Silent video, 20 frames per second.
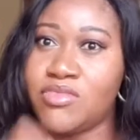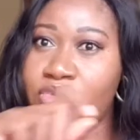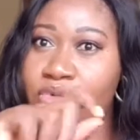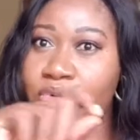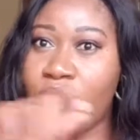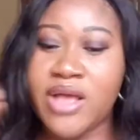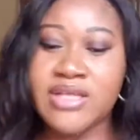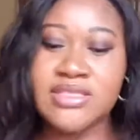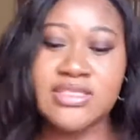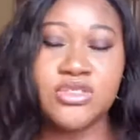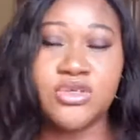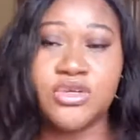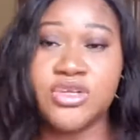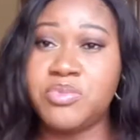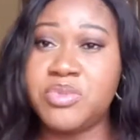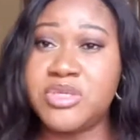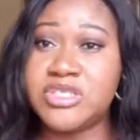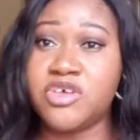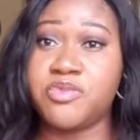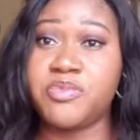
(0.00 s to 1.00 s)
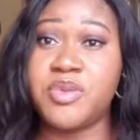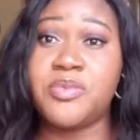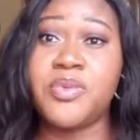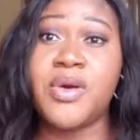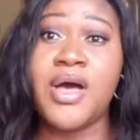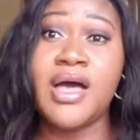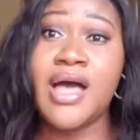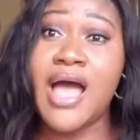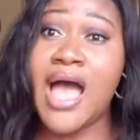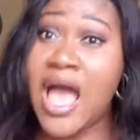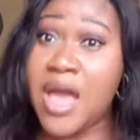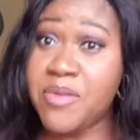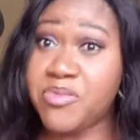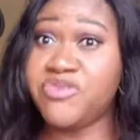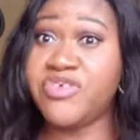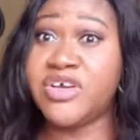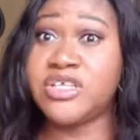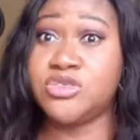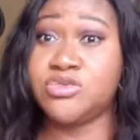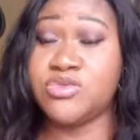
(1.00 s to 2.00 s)
Write it on a piece of paper. I
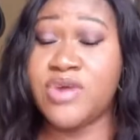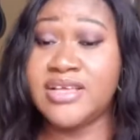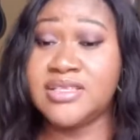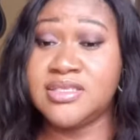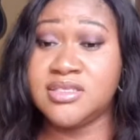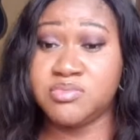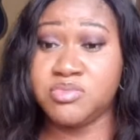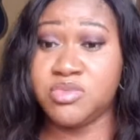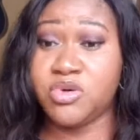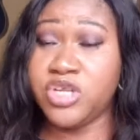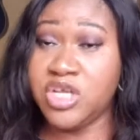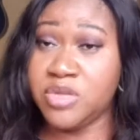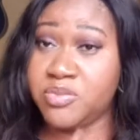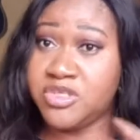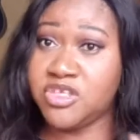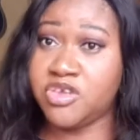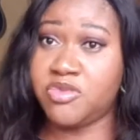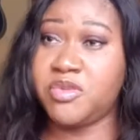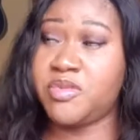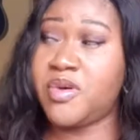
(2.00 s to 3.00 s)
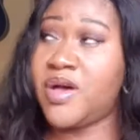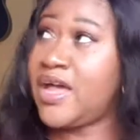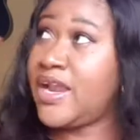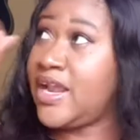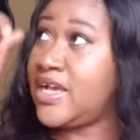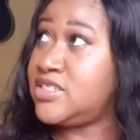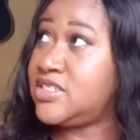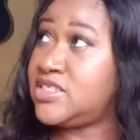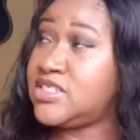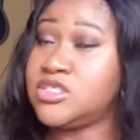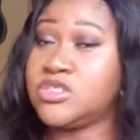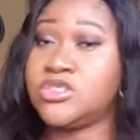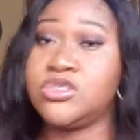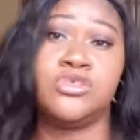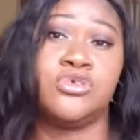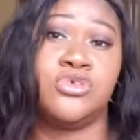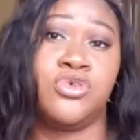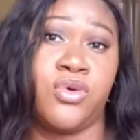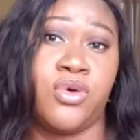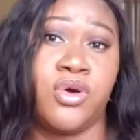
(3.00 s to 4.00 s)
prefer to write on a piece of paper and I stick it on
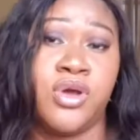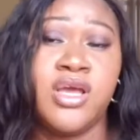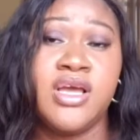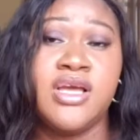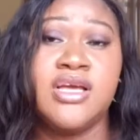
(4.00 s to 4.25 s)
the door.